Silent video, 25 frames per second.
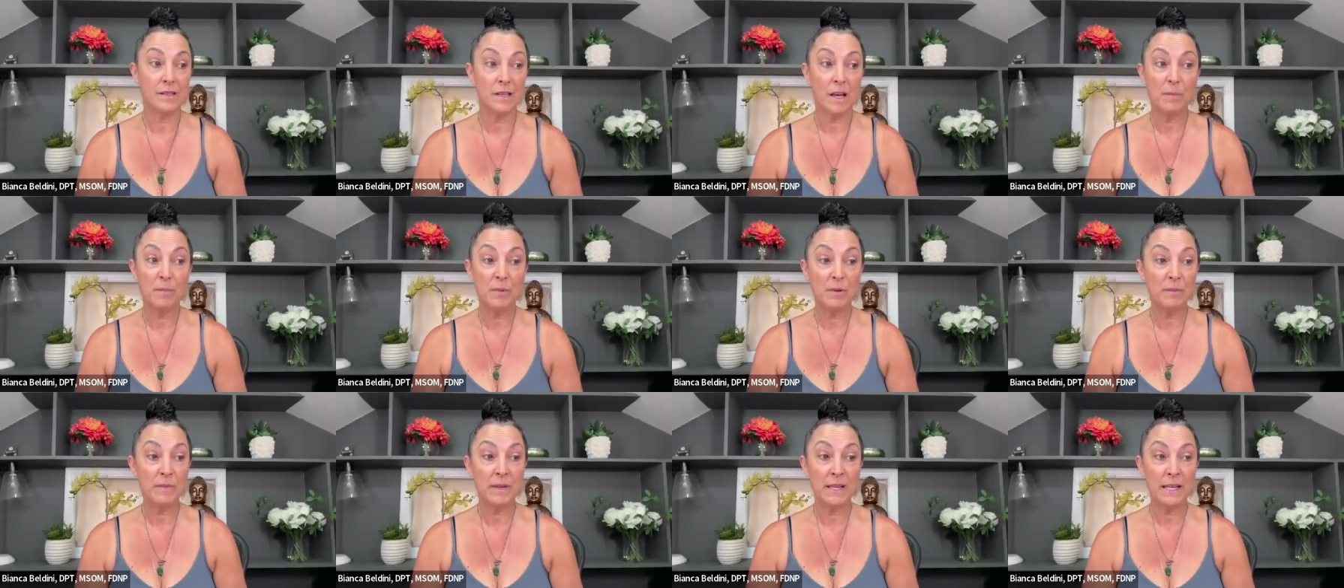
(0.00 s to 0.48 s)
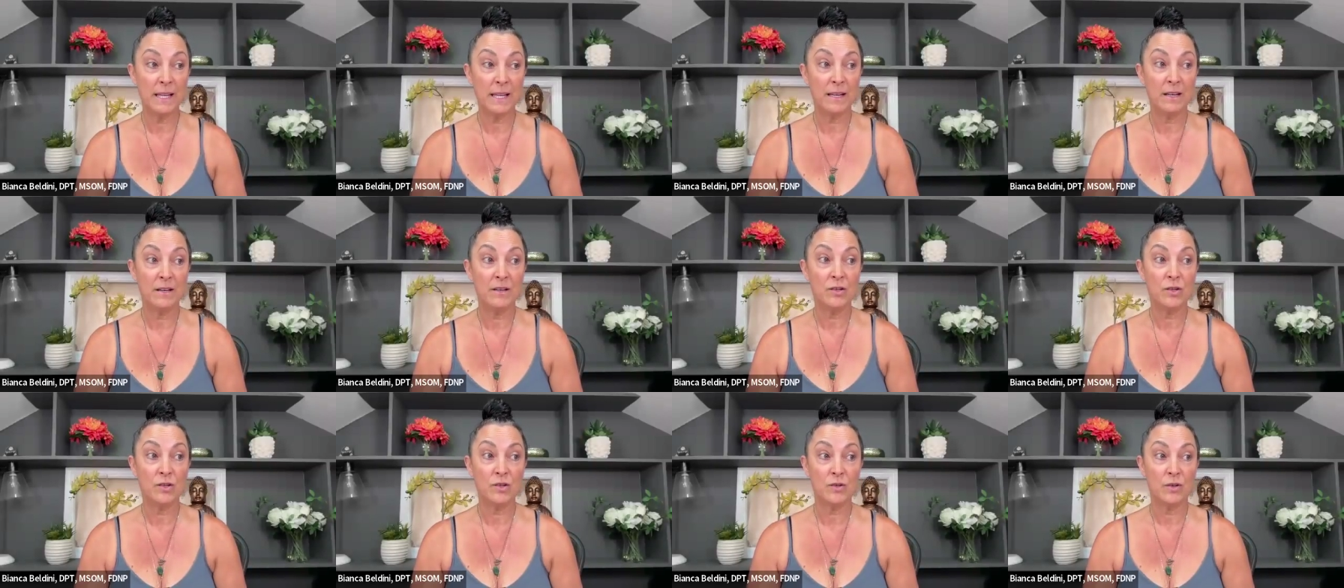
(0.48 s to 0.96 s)
the supplement
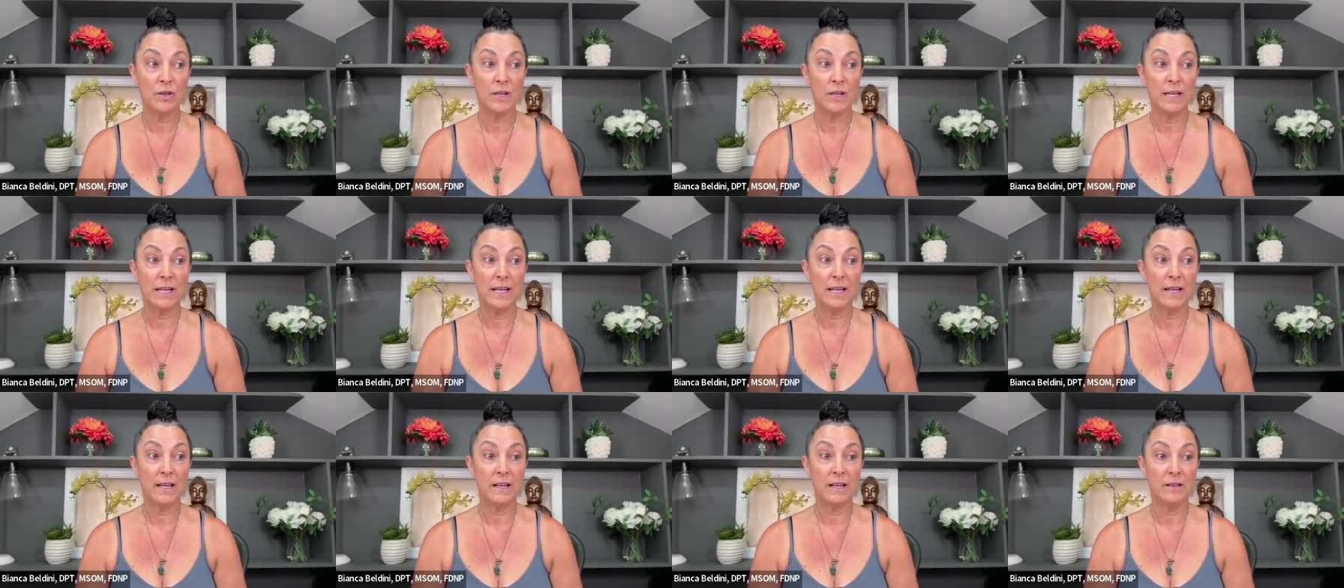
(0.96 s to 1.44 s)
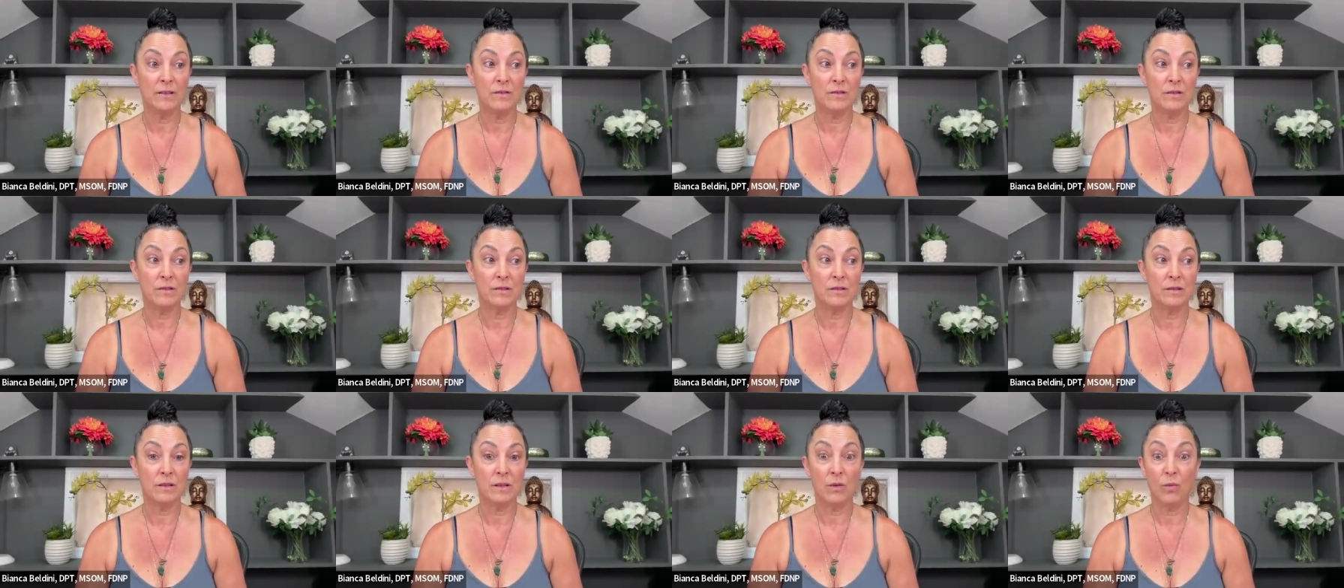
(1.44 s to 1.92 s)
industry
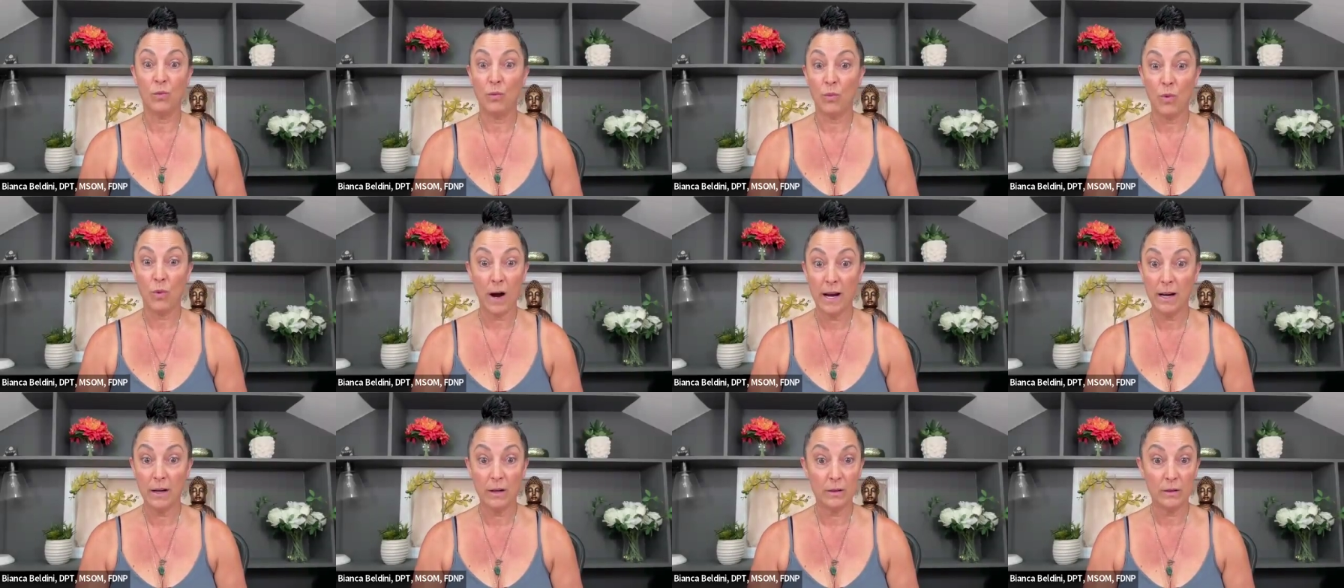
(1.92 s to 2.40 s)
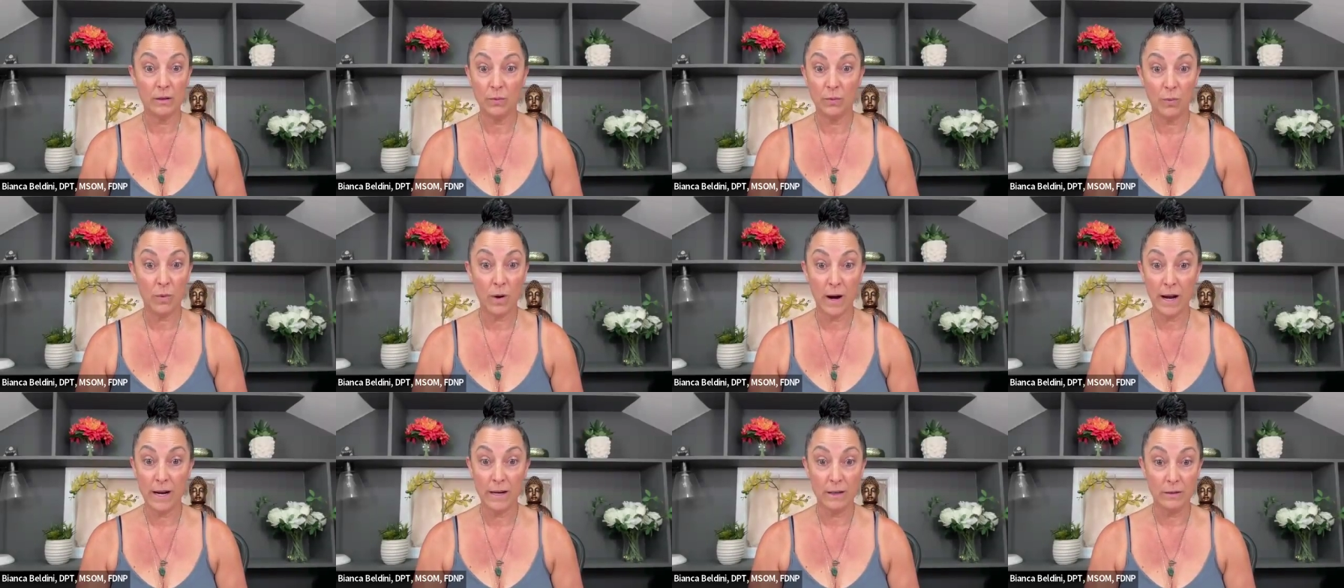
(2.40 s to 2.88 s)
is the
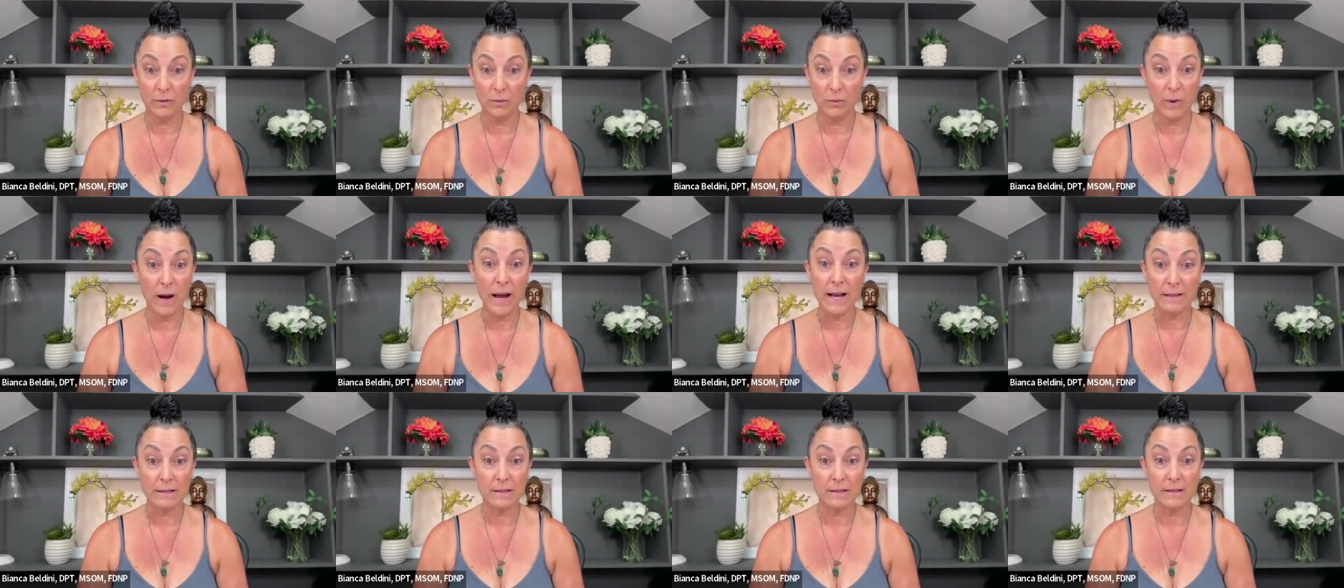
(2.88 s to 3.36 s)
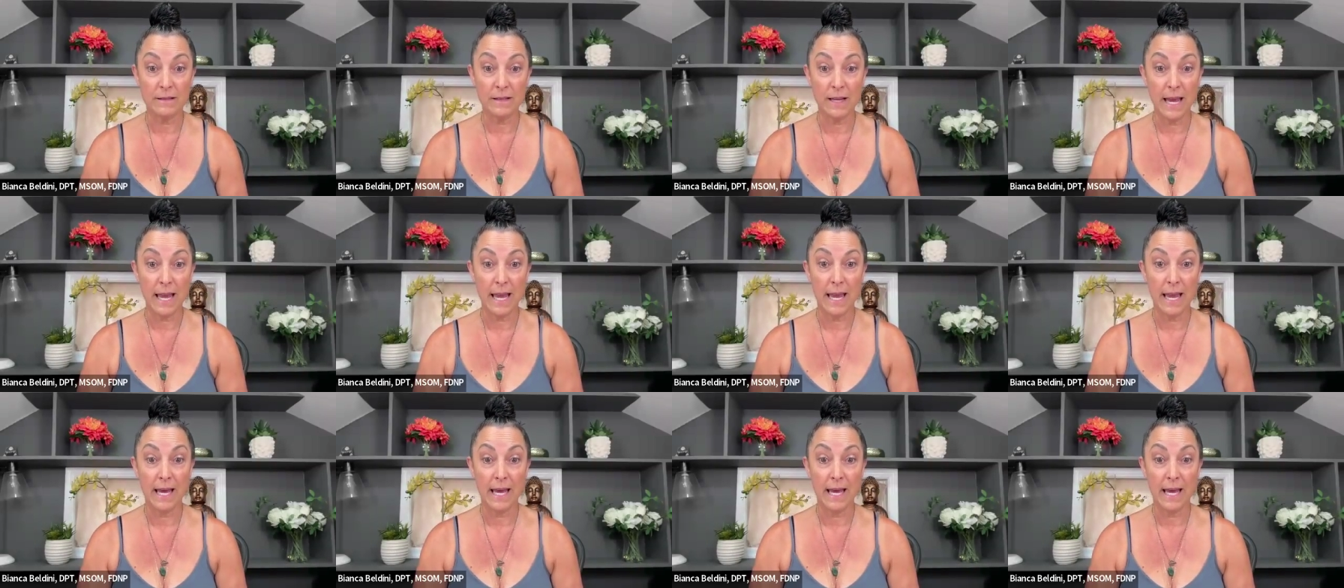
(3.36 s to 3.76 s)
wild, wild west.